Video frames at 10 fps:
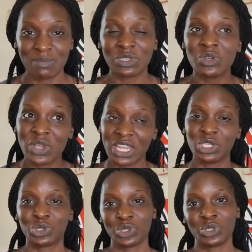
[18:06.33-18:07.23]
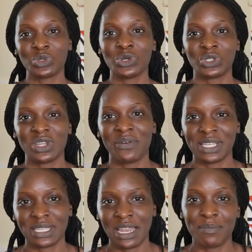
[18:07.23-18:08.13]
So you can choose to go to Dar
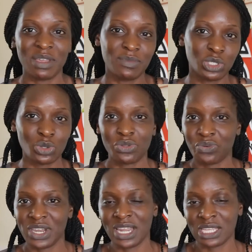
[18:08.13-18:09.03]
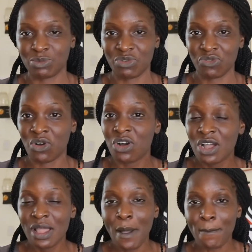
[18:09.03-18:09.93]
es Salaam maybe 2-3 days before
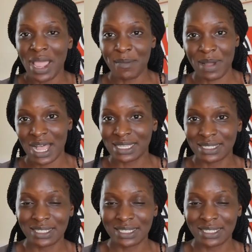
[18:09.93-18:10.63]
by bus.